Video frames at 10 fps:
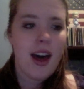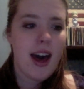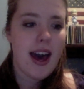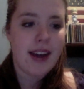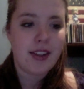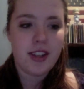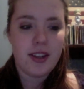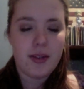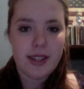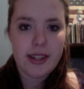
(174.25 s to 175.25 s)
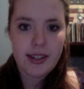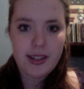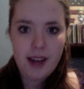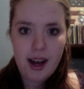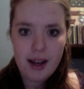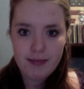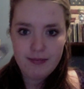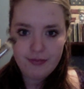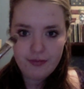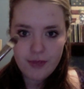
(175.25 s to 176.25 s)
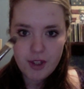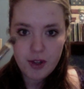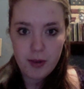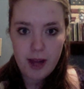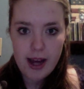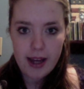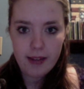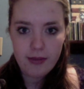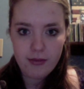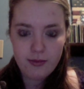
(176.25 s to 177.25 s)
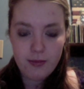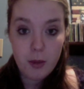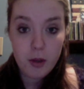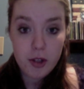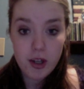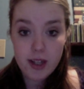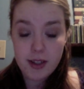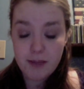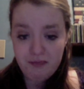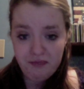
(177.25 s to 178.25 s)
I actually use it to apply my moisturizer,